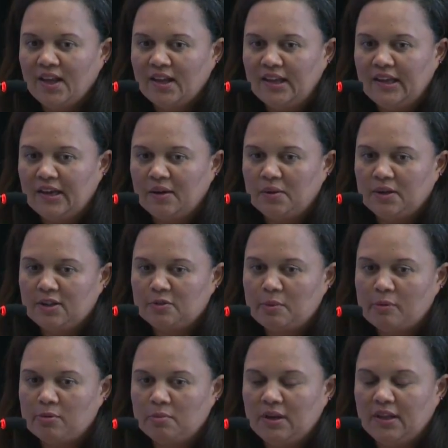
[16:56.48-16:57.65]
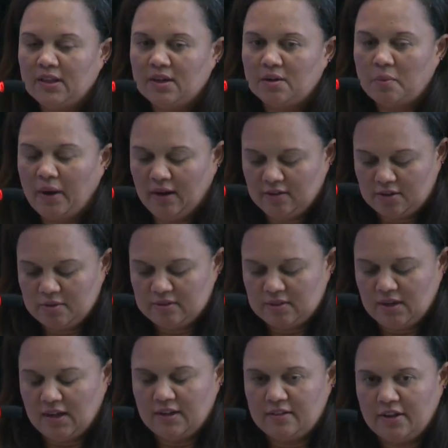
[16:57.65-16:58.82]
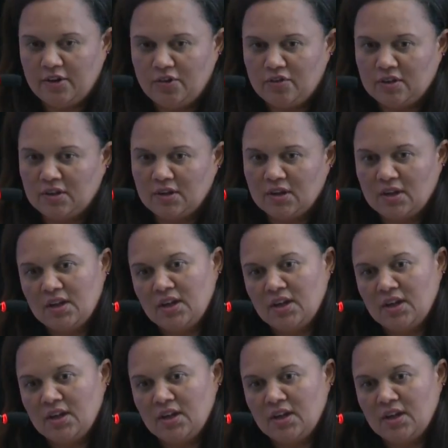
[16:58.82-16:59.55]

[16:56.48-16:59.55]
Here, it's probably the wax crystallization